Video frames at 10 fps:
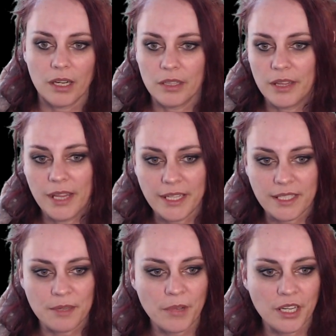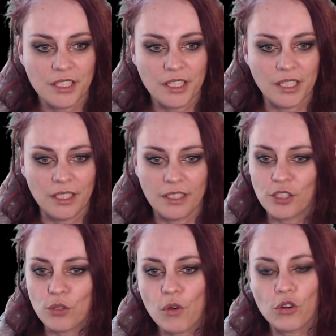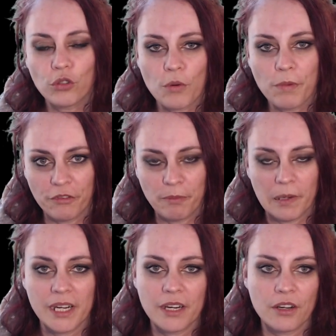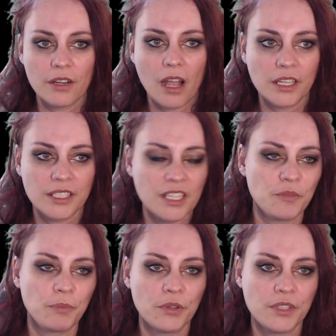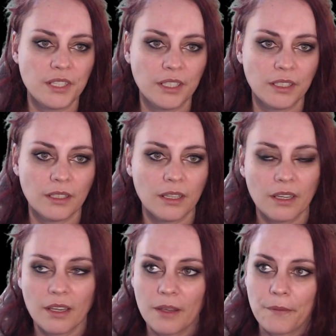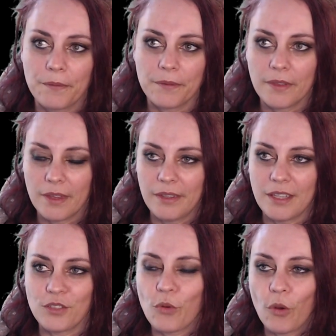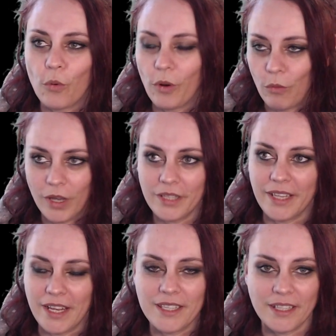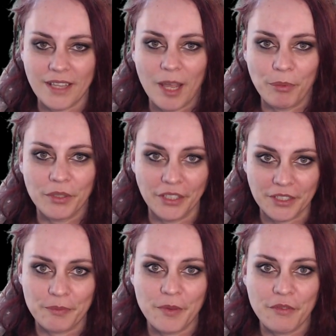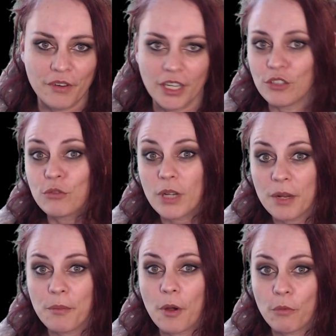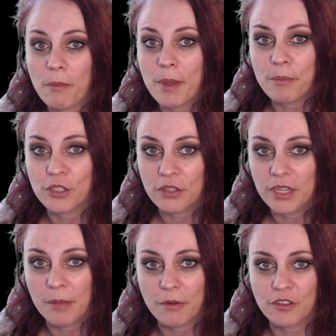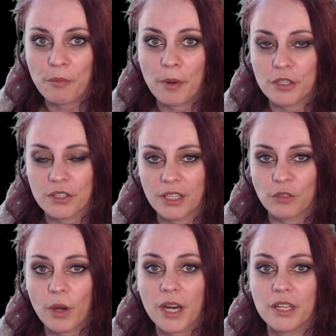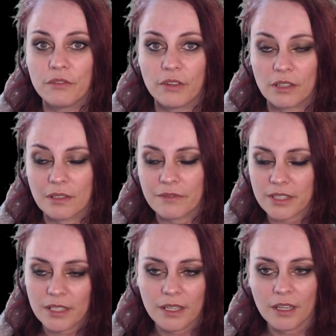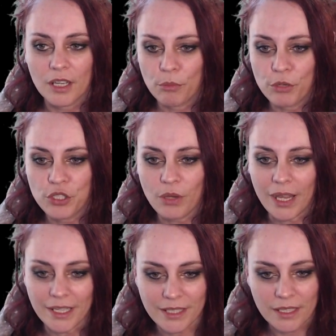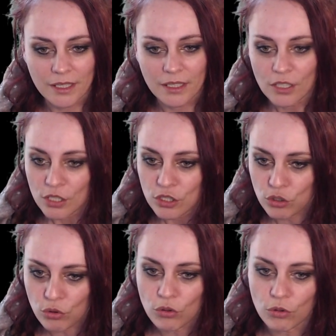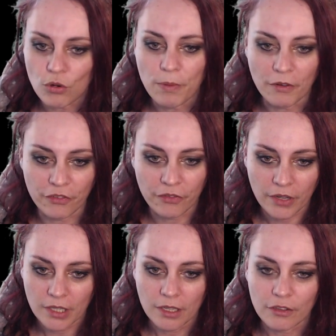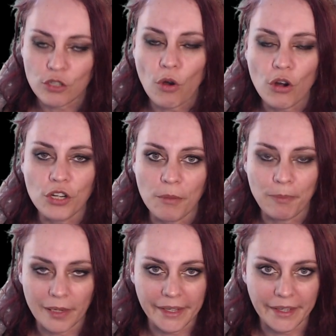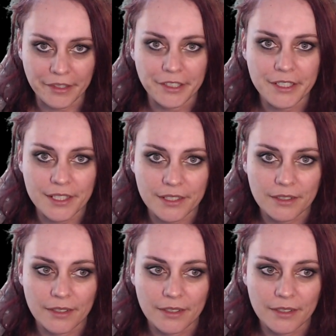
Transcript: let's imagine two group of players are disputing that's one case that happened before. I don't really remember the name of the person that were involved, but you had two group of grown-up players